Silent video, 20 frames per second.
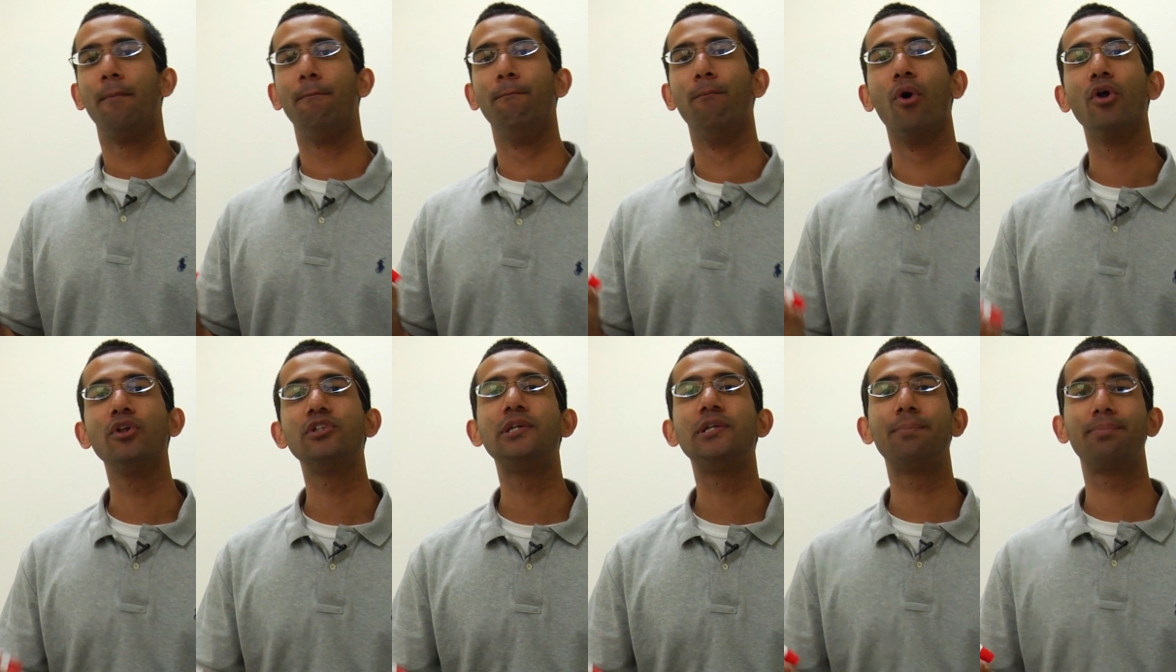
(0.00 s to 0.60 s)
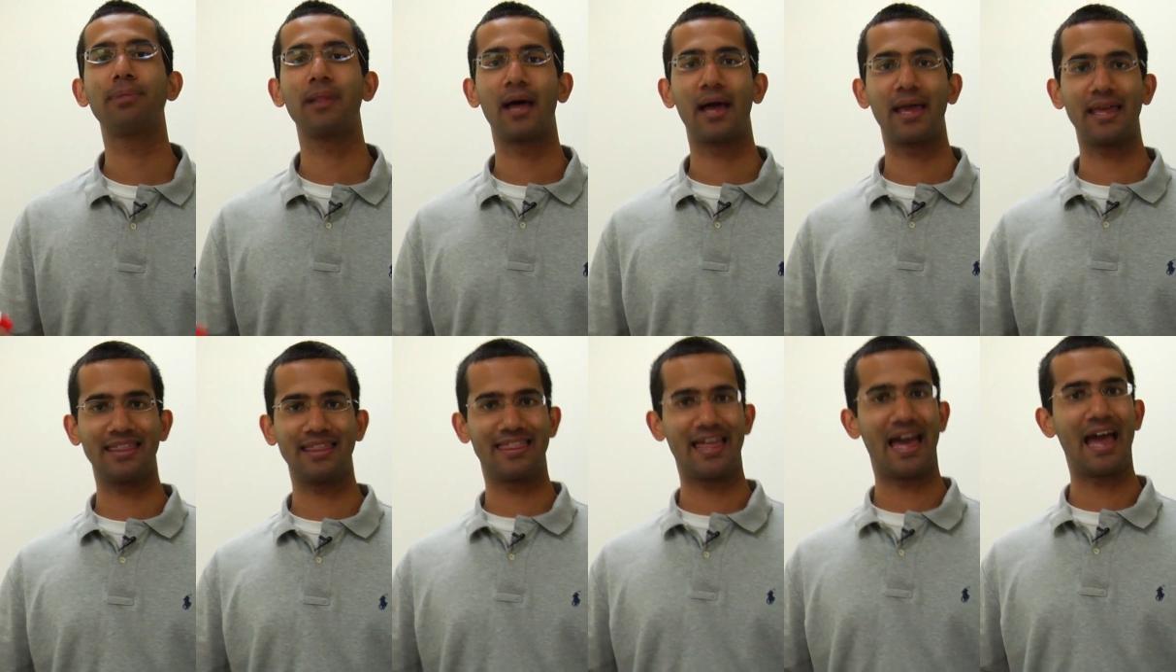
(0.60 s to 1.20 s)

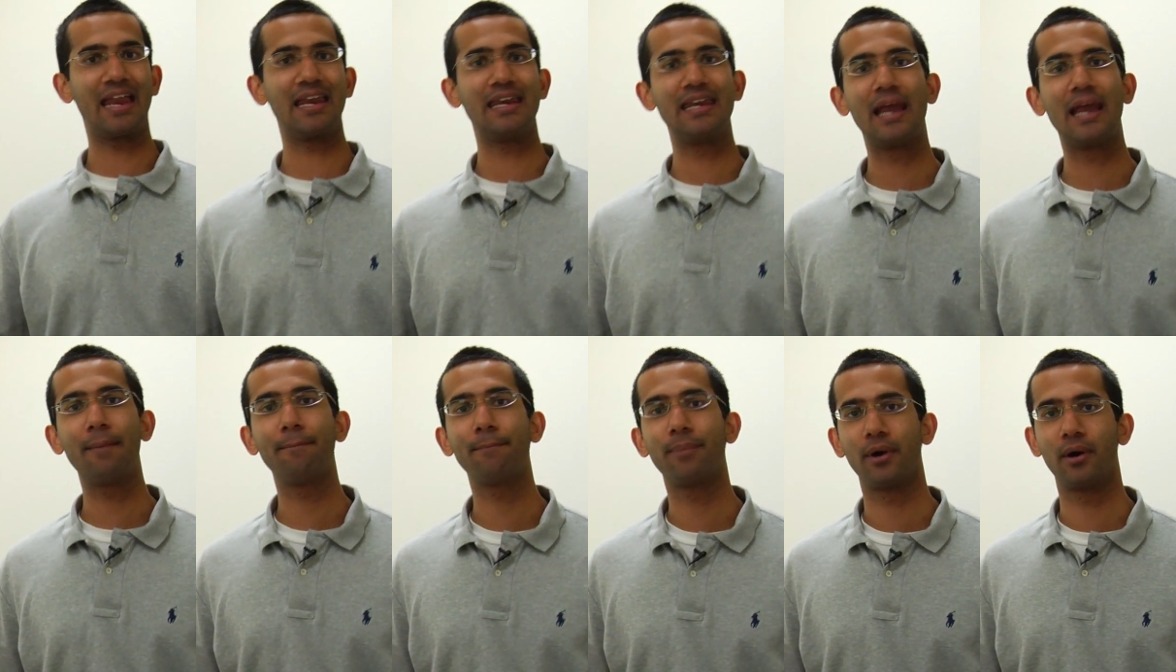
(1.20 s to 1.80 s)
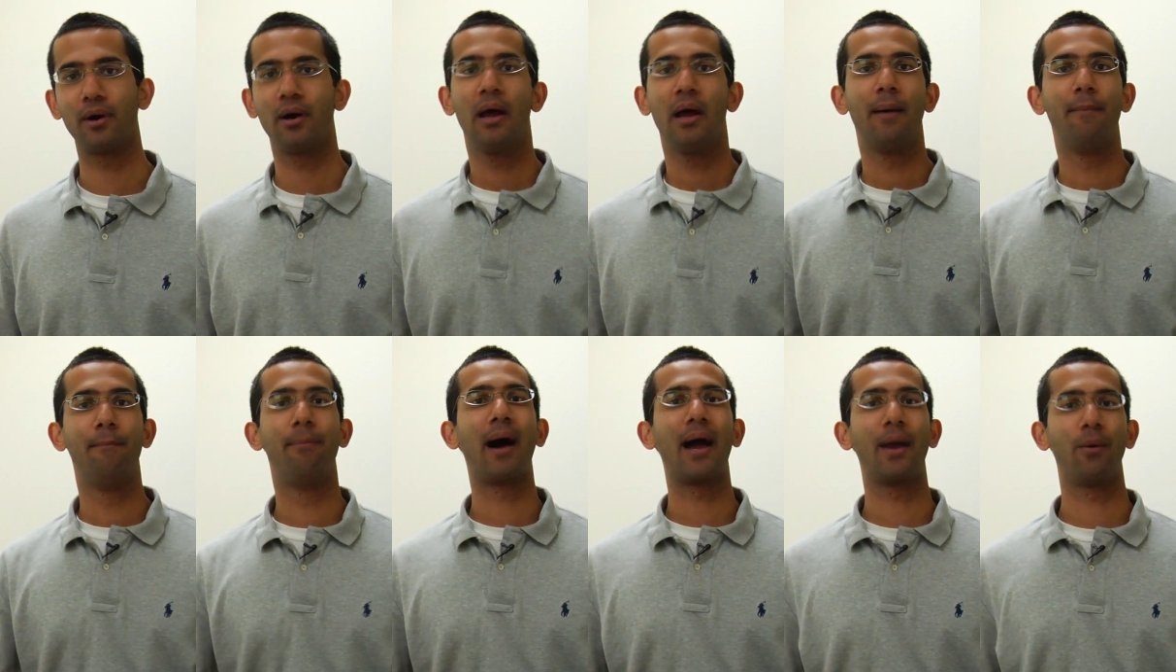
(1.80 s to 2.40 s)
multiplying that number
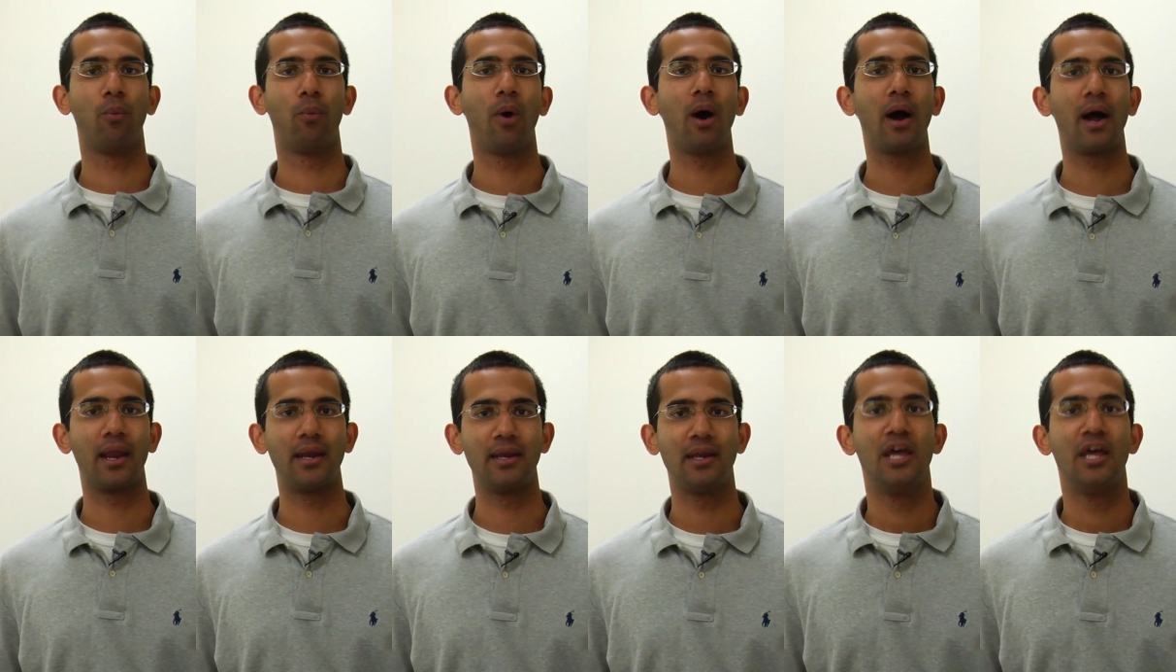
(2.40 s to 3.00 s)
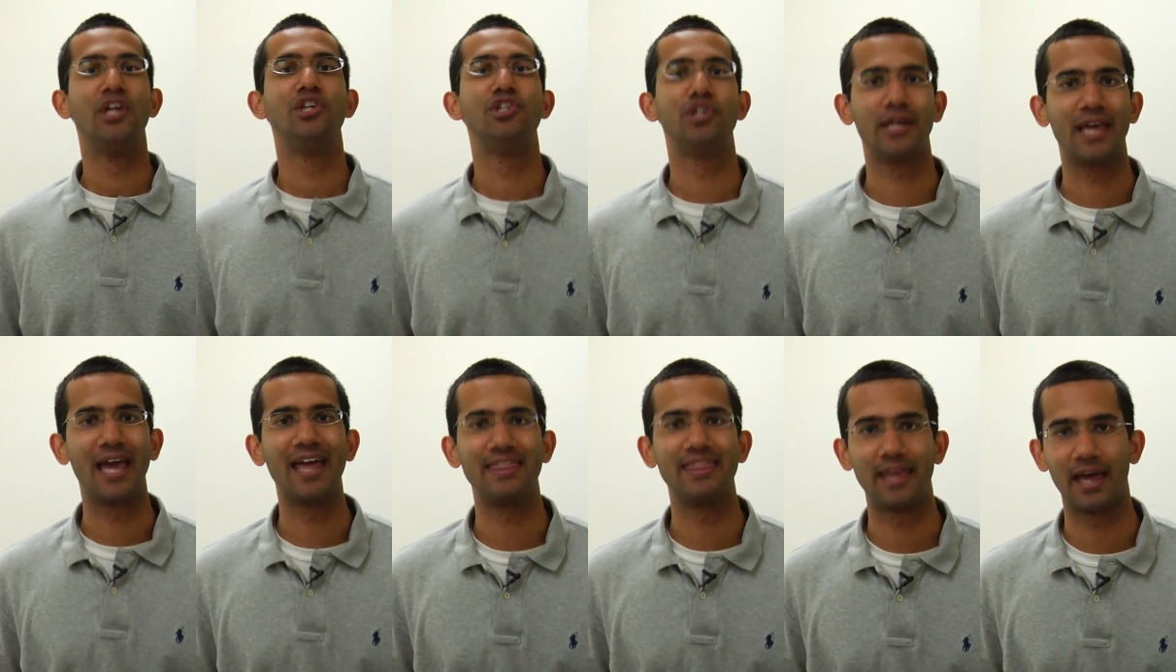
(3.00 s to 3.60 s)
by one to
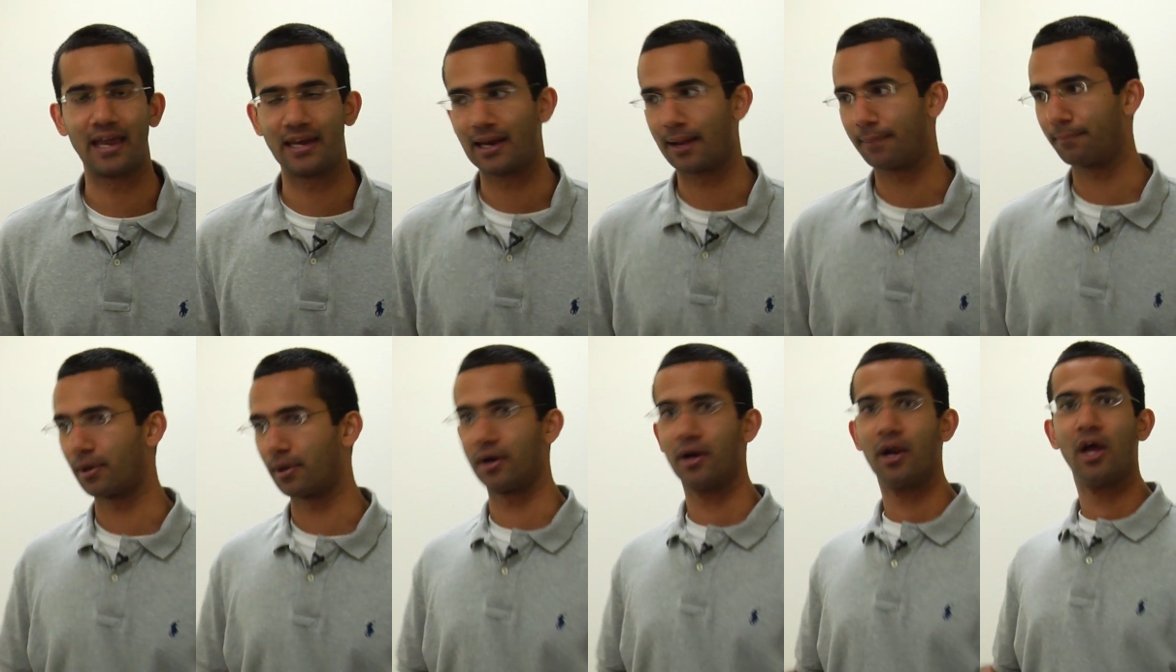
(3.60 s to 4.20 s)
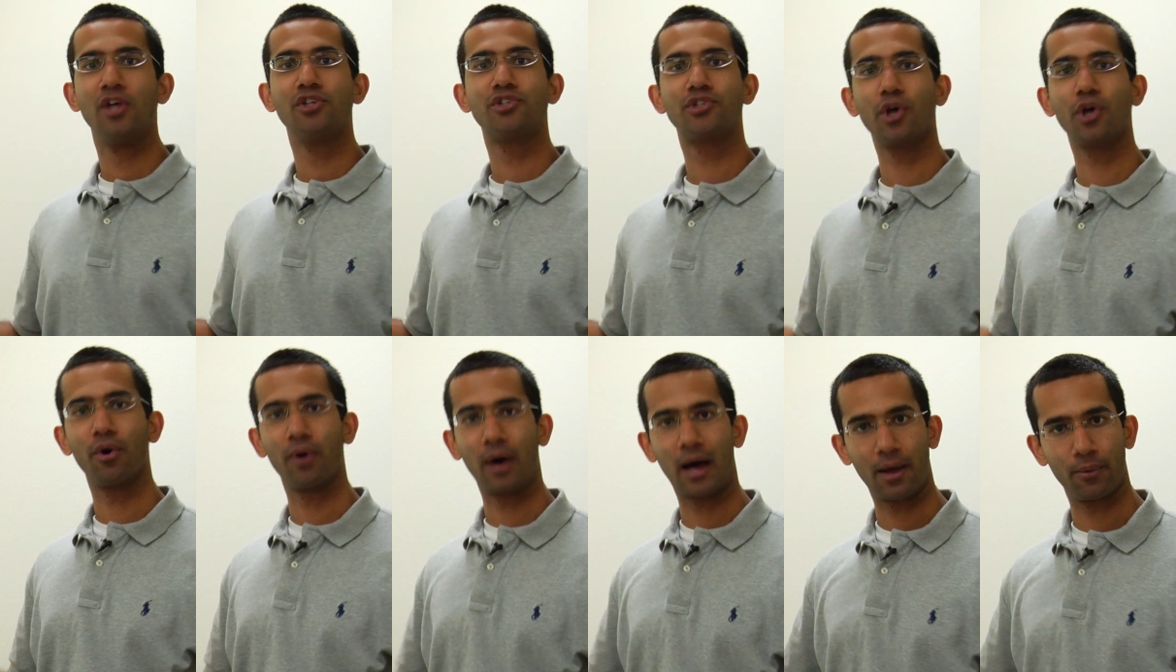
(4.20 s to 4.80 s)
get that number.
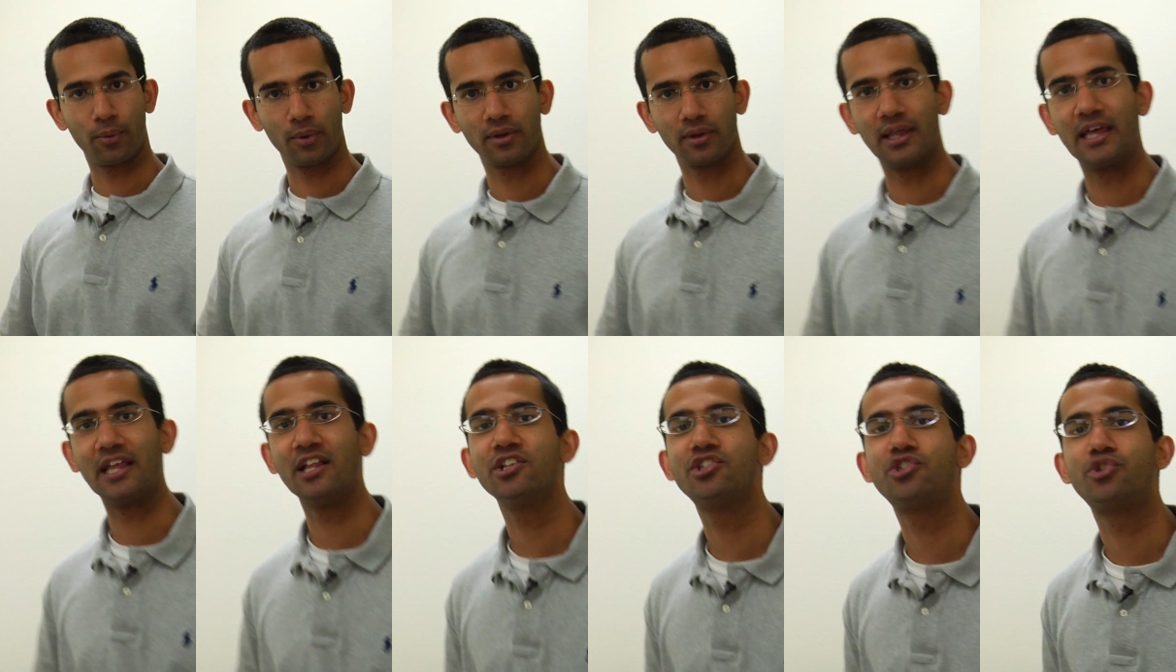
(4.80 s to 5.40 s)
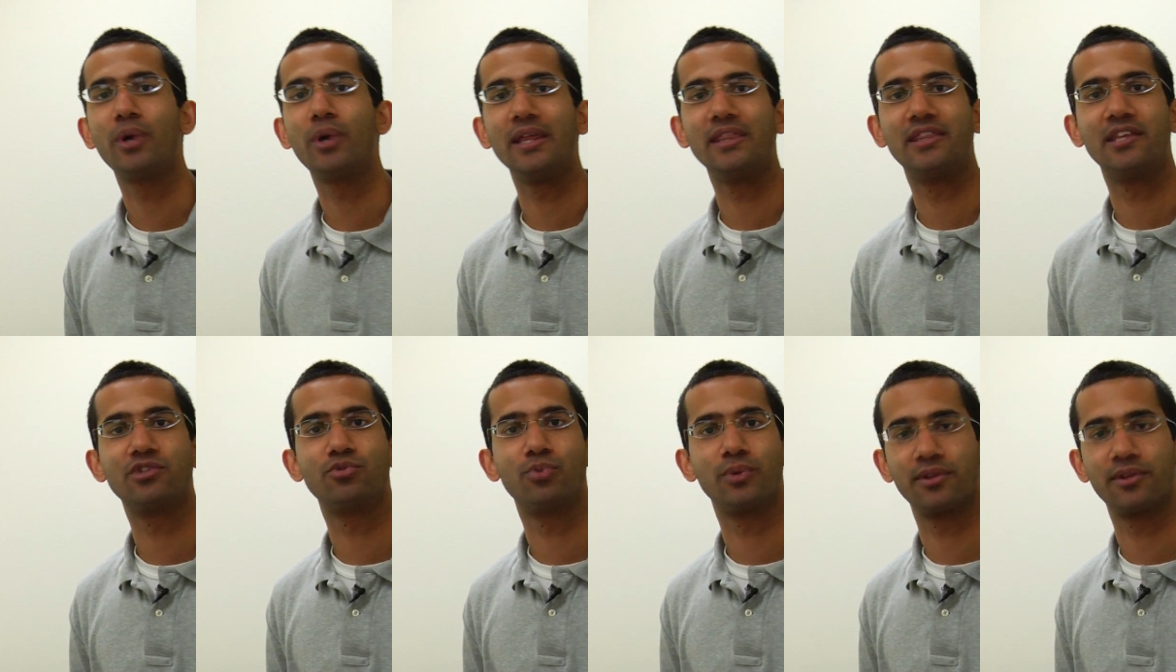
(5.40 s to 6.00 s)
So I will illustrate
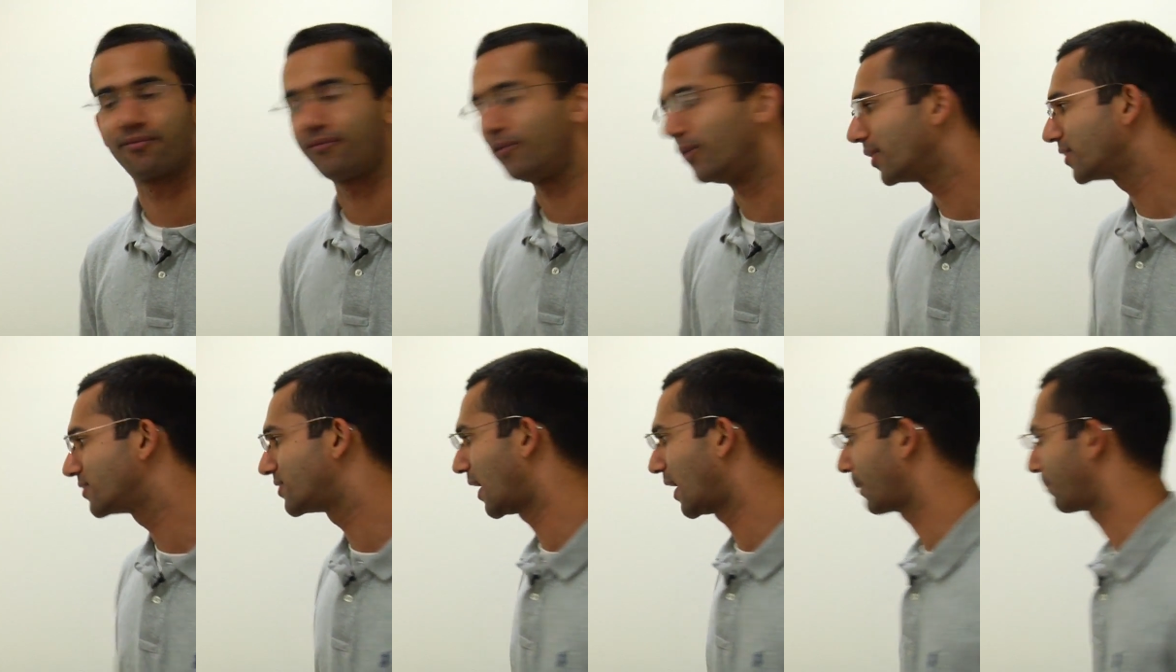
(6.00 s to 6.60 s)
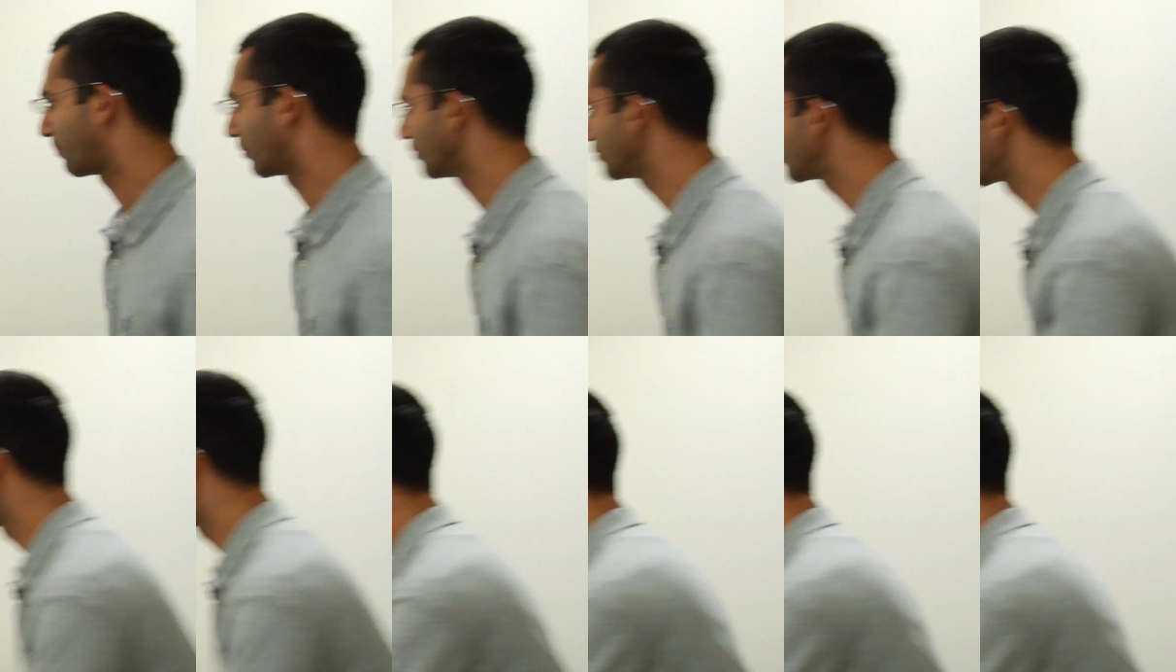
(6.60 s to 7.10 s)
this with a few examples.